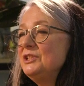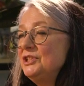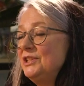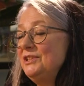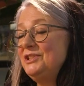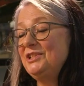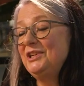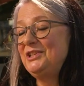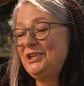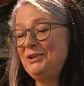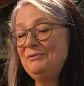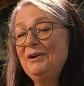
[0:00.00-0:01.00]

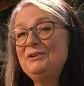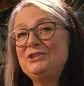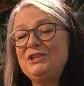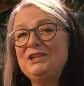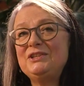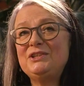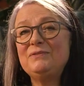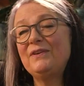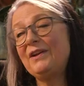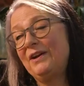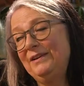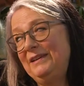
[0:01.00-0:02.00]
She wrote. She very
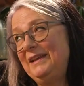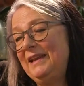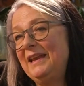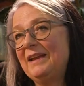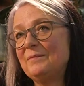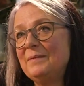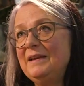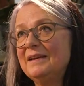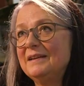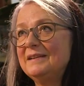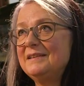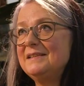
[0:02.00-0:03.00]
kindly gave me
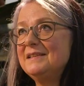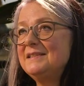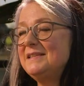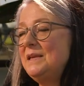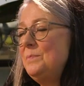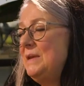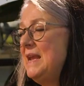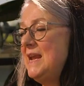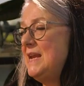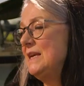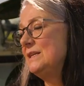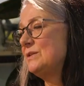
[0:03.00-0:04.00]
a
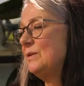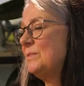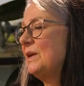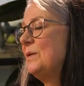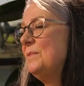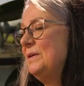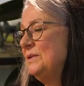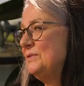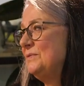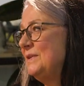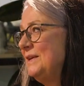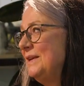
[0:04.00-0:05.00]
CBE, so I'm a commander
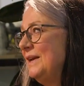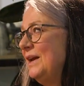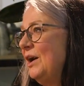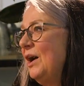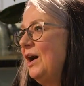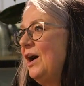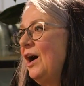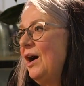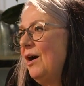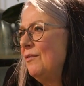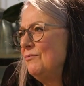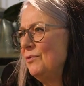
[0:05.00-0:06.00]
of the
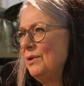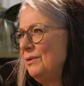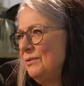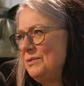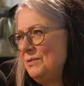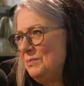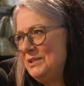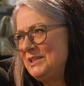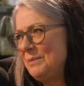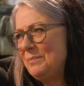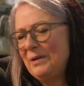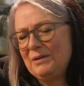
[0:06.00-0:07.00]
Royal Order of the British
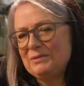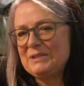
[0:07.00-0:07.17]
Empire or